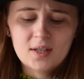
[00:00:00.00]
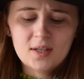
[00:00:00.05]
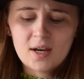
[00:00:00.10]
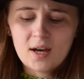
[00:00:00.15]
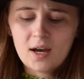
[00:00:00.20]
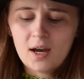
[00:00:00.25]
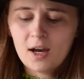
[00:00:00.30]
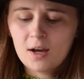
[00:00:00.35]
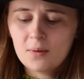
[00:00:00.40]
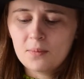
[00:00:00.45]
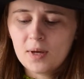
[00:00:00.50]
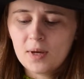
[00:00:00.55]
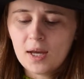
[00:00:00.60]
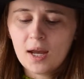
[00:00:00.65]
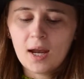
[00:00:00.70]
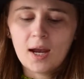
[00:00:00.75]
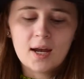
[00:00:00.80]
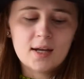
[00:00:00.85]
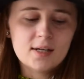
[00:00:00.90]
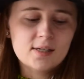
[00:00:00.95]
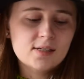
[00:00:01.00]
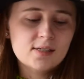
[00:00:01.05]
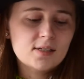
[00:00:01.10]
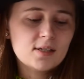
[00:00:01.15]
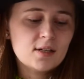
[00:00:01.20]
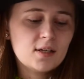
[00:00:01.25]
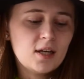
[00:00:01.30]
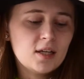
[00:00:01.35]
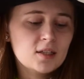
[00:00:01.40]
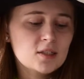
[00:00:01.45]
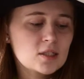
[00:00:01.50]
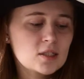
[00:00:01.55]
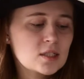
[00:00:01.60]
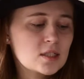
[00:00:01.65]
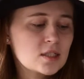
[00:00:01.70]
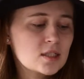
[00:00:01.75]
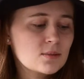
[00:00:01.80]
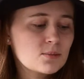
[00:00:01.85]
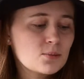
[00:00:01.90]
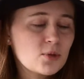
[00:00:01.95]
And
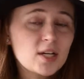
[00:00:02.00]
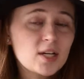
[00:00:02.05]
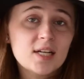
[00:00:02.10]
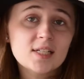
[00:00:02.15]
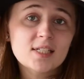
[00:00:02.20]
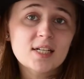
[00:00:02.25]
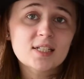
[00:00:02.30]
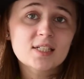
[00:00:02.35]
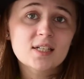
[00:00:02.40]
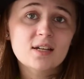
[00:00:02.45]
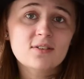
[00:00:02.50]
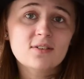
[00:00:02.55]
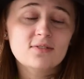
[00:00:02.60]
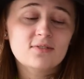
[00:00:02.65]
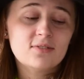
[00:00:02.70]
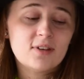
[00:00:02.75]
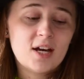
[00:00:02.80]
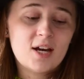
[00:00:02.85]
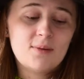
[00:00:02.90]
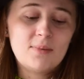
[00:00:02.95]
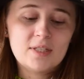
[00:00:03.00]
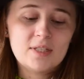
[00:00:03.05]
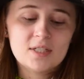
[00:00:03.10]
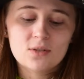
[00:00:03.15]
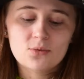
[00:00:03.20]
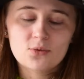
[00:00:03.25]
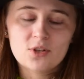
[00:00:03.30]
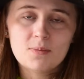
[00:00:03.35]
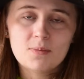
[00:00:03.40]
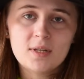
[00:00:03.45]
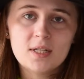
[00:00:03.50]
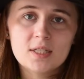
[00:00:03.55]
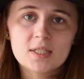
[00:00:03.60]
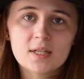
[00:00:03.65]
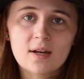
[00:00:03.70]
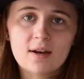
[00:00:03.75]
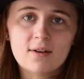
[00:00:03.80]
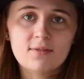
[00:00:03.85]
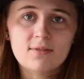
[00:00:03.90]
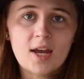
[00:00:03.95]
it's pretty addictive. It's in repeats
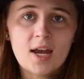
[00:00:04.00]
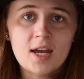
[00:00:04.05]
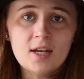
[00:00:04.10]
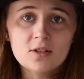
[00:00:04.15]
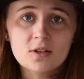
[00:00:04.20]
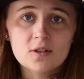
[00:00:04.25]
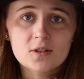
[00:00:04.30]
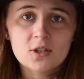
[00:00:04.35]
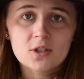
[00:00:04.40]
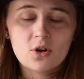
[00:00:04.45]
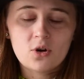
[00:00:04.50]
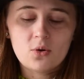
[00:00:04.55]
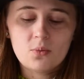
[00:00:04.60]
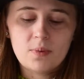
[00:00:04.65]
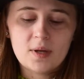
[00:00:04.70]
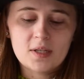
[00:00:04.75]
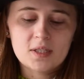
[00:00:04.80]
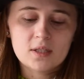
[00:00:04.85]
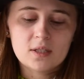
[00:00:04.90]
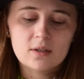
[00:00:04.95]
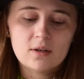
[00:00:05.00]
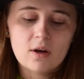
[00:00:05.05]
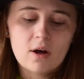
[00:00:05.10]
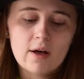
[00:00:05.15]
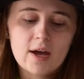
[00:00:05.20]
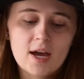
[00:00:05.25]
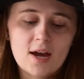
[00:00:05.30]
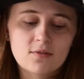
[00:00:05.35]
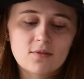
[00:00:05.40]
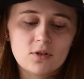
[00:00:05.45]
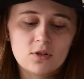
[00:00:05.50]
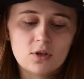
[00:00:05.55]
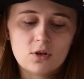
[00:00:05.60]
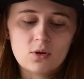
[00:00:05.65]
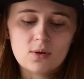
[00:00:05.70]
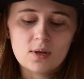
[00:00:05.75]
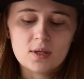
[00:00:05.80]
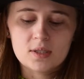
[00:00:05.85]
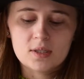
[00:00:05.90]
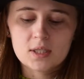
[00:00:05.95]
of 8. So basically all I have to
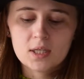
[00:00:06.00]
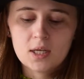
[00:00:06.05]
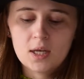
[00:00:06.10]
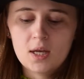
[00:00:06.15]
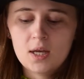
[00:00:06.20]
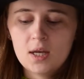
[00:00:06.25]
do is